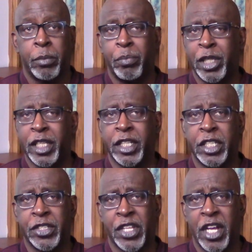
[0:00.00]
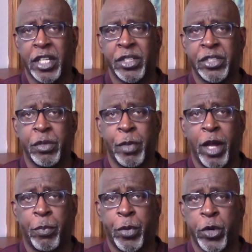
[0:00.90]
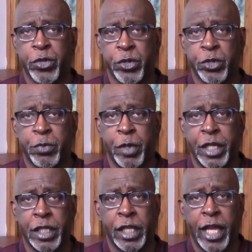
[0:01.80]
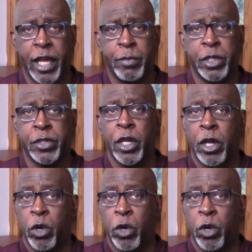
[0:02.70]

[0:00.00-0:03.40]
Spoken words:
Being dishonest about personal spending habits